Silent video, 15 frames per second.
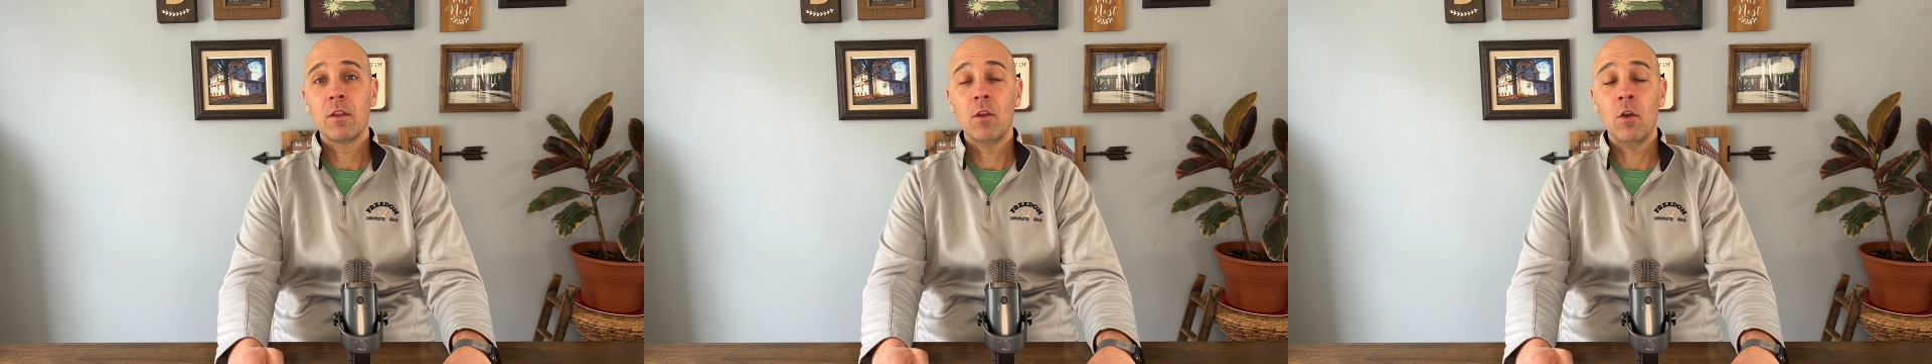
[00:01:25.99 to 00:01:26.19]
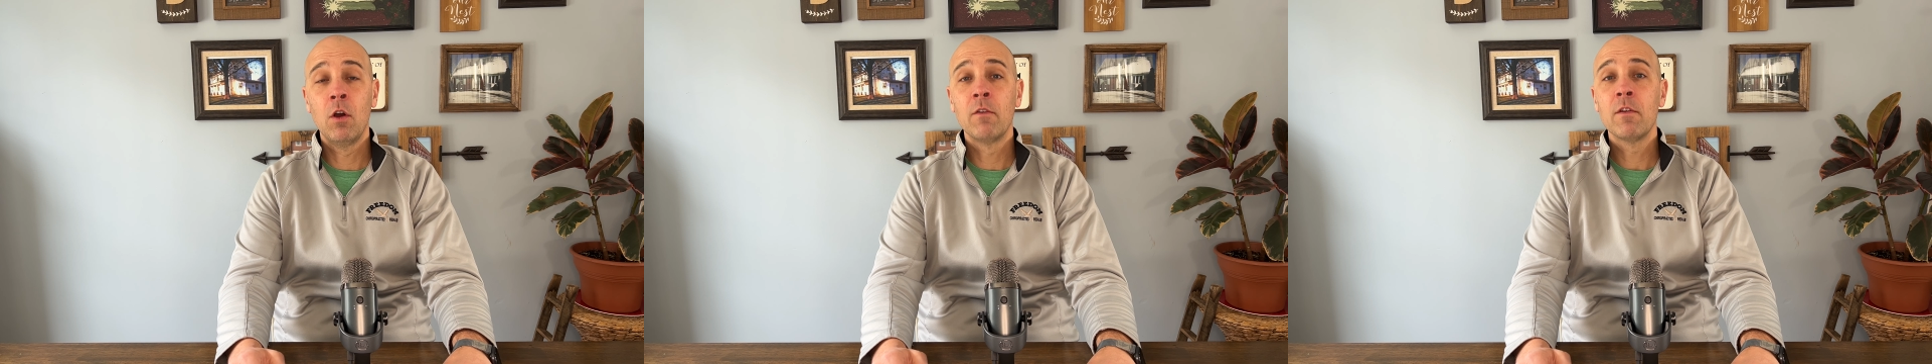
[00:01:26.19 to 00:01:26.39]

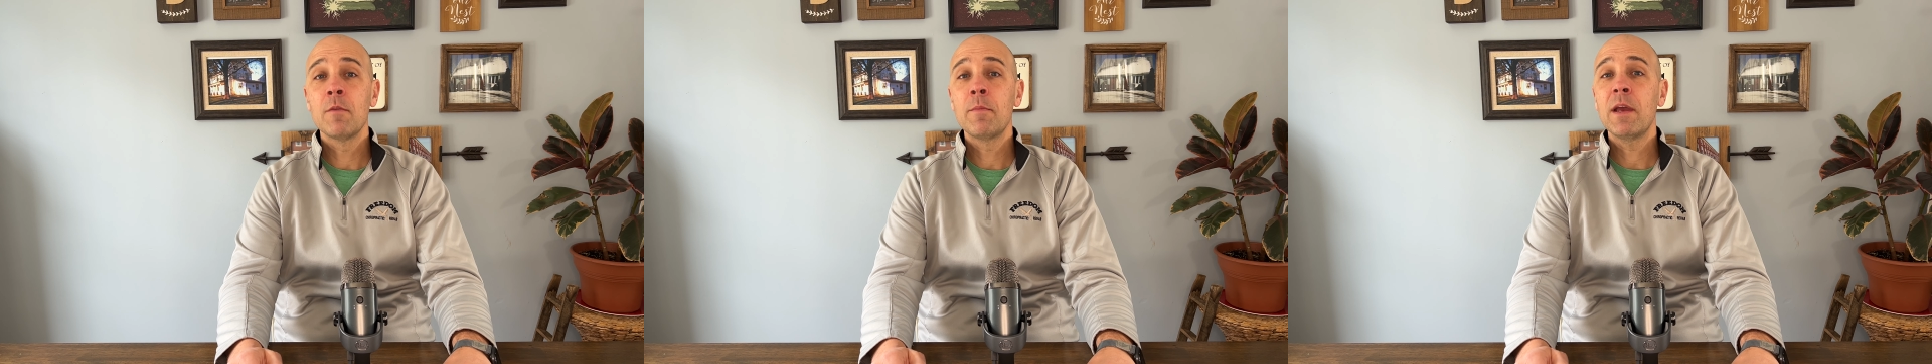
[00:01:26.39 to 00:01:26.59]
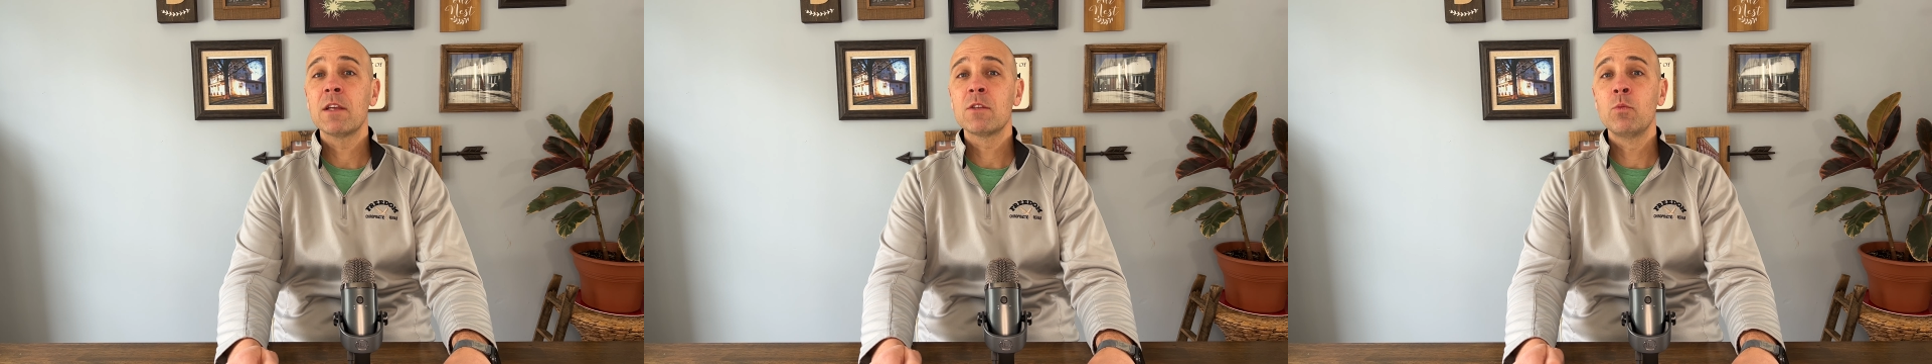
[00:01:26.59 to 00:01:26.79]
Over the
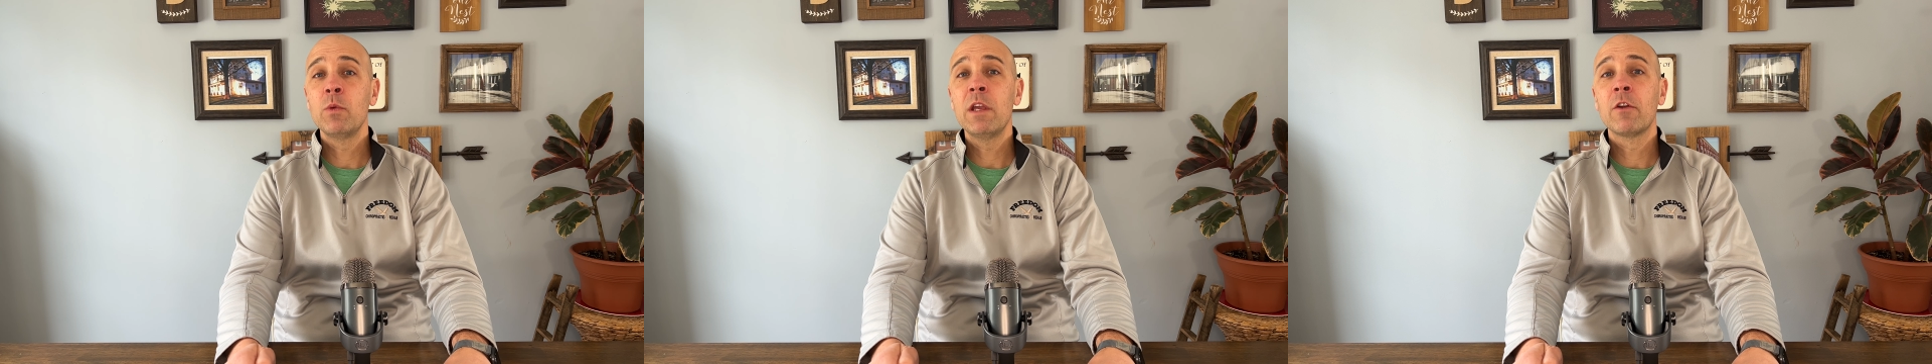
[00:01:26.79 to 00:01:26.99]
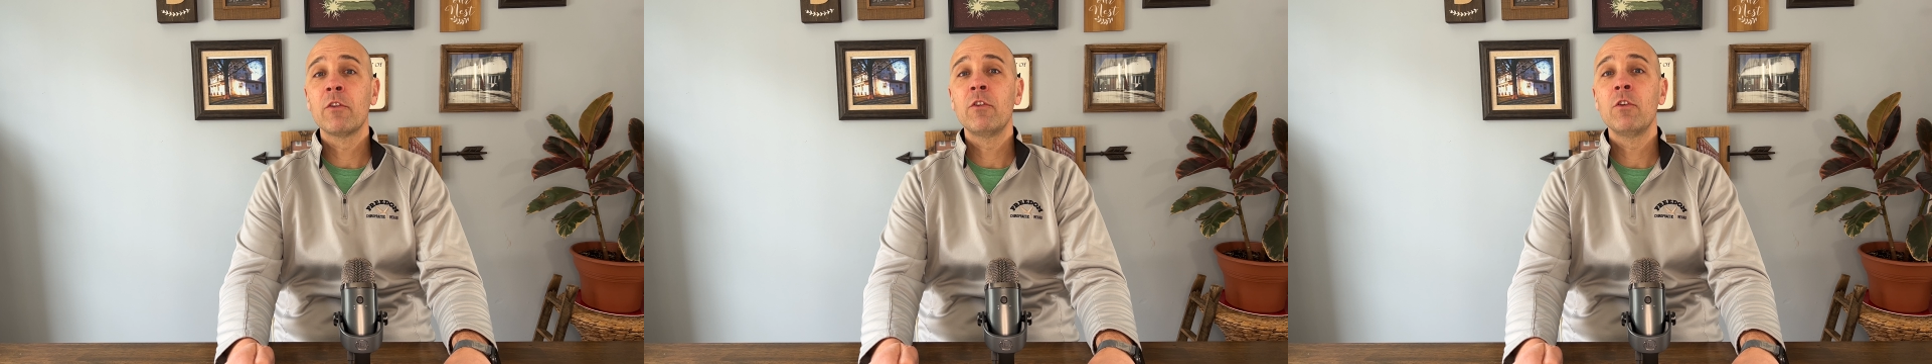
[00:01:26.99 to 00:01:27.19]
past
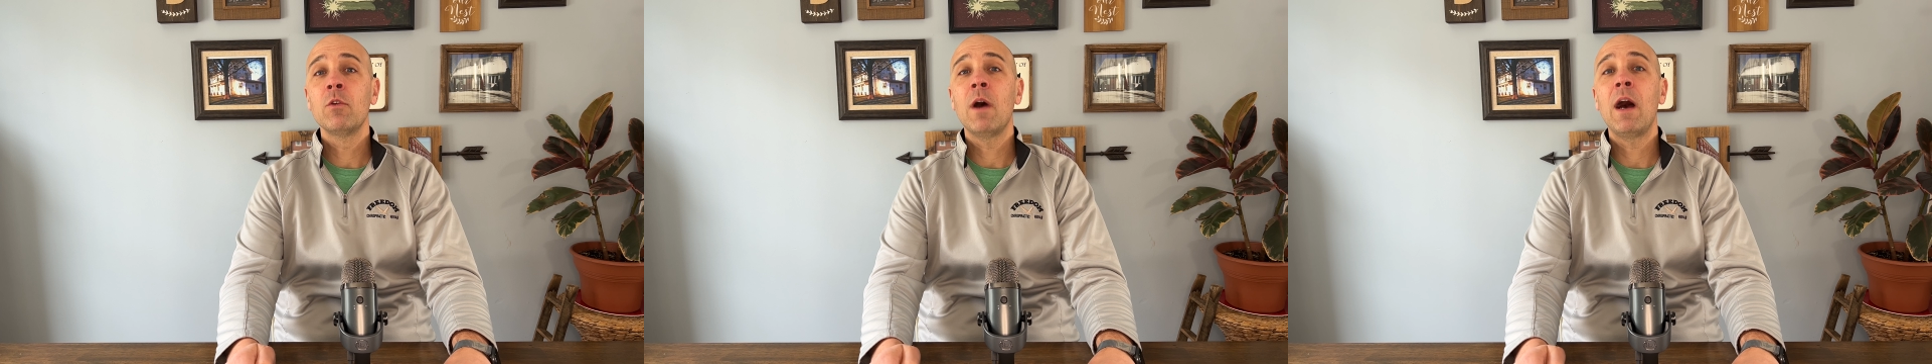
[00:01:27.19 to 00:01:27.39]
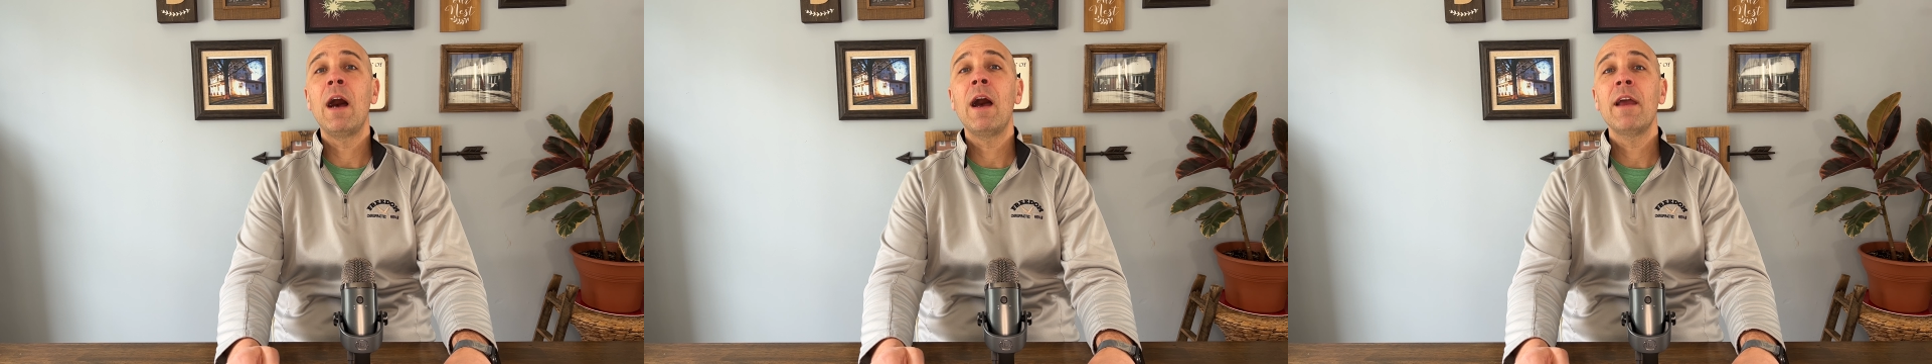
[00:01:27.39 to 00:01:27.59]
week or
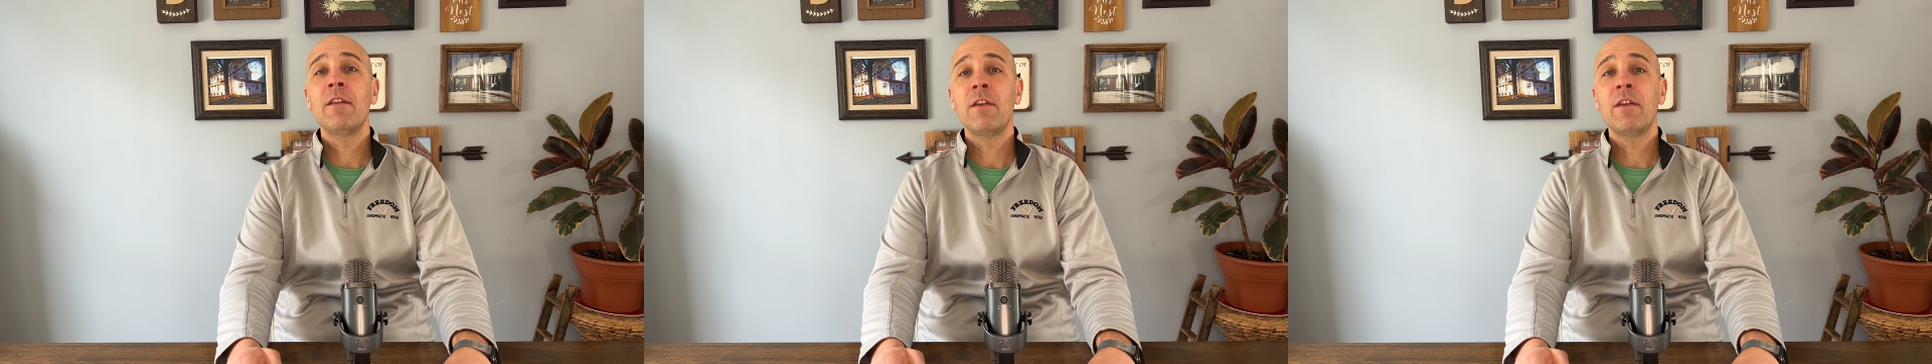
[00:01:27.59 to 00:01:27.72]
two, I